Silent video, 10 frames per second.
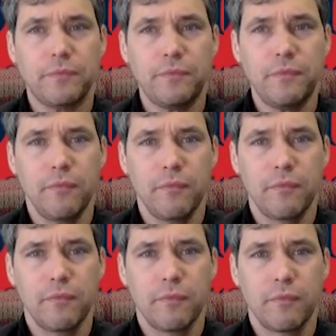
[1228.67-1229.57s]

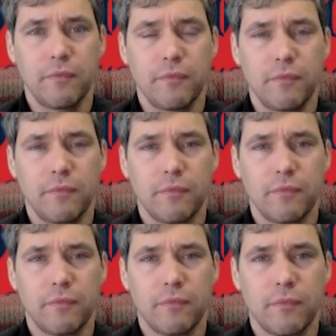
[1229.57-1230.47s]

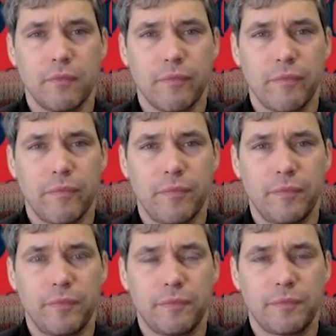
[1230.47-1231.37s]

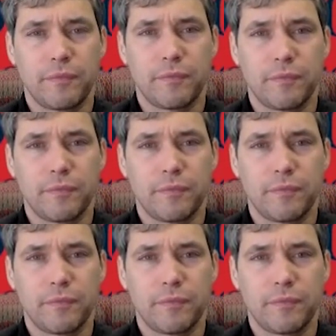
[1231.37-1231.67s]
(silent)